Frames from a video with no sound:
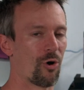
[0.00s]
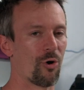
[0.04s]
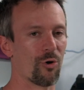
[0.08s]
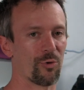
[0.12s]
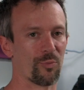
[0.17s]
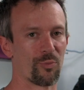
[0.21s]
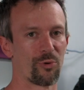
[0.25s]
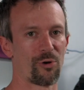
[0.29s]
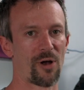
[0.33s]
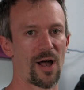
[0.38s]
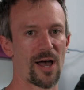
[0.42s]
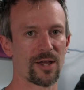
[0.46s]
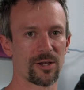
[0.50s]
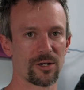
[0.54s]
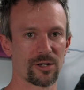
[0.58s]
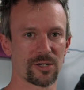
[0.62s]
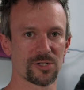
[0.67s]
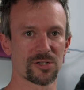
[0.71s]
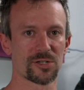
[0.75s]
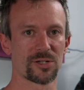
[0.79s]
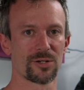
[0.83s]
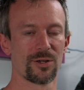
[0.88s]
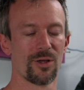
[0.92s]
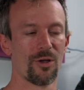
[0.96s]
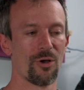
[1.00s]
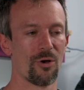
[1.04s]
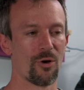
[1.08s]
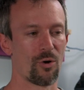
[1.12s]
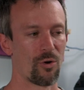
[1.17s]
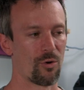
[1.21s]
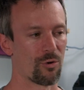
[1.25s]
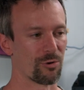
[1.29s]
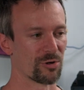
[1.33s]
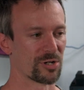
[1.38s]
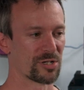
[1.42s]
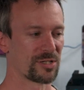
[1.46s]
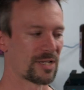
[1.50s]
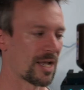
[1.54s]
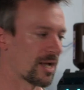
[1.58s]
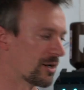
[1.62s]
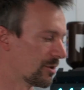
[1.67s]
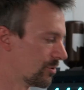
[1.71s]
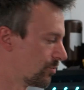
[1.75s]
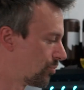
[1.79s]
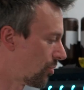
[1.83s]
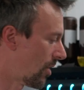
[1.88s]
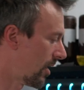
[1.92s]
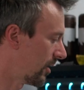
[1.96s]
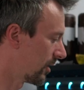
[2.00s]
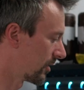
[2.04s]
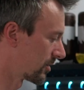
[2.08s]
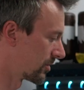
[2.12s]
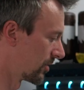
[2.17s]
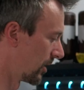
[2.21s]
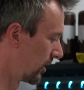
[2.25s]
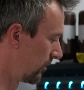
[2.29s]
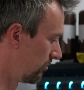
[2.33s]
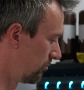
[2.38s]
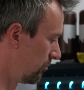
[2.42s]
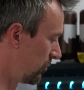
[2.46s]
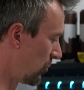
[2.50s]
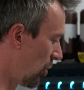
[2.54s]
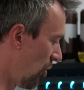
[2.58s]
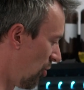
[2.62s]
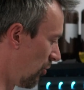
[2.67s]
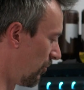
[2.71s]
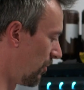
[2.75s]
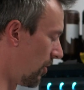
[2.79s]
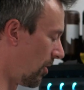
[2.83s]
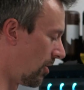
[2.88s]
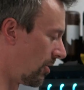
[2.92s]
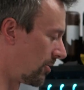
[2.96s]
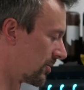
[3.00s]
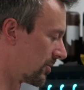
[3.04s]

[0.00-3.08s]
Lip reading: own products or standard products like golf balls.